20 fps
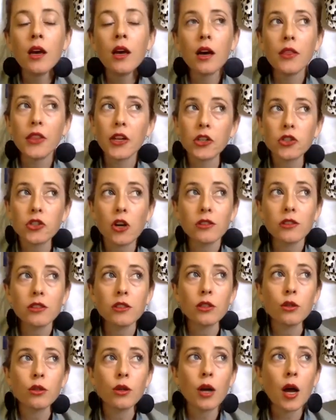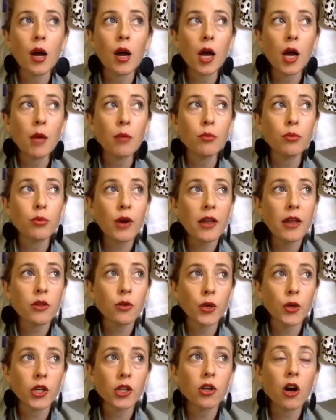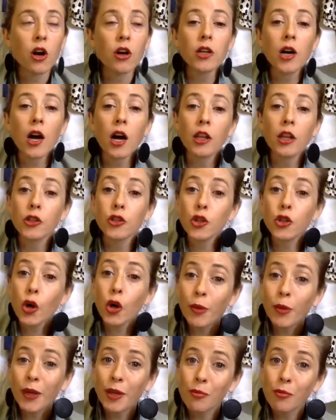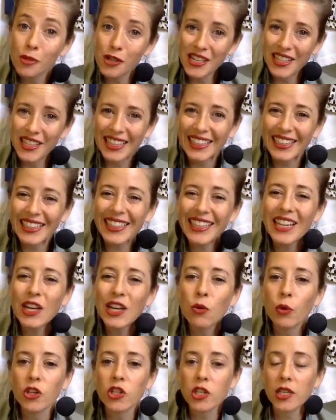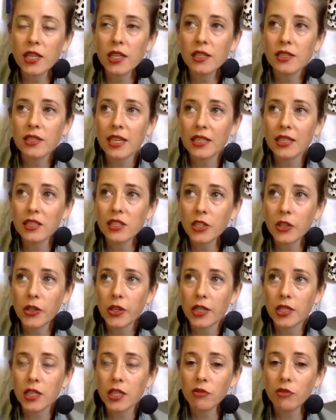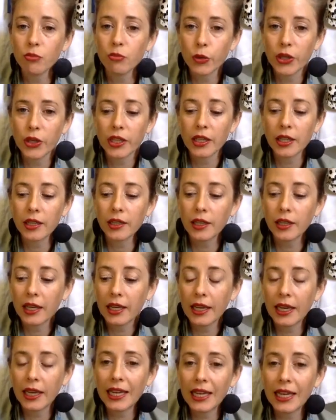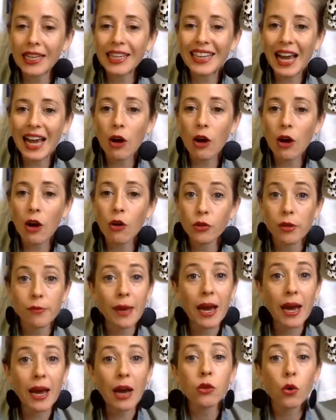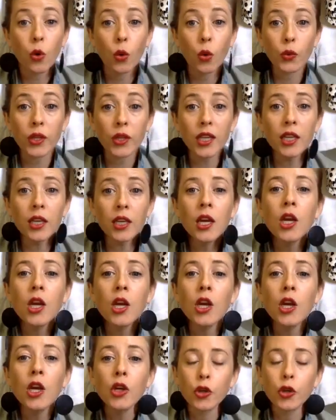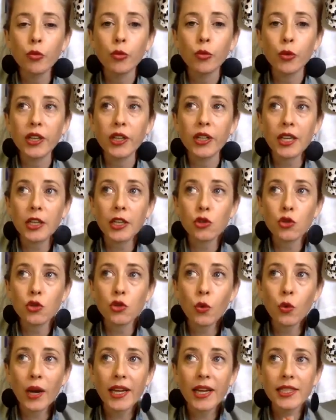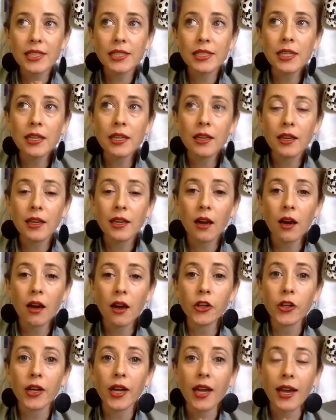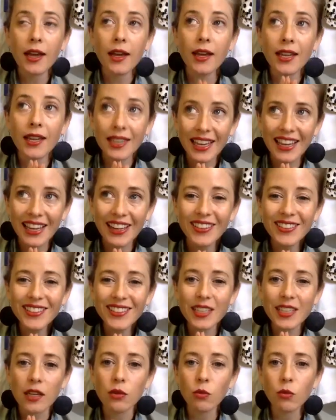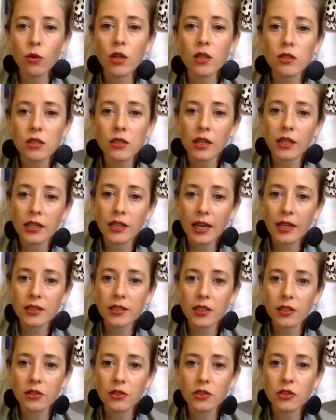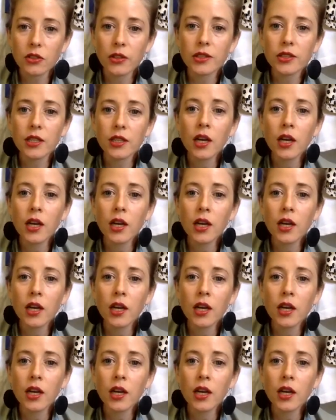There's also a breath work called holotropic breathing, which is a series of breathing in and out through the mouth only. You breathe in twice on your inhales and once on an exhale. So it's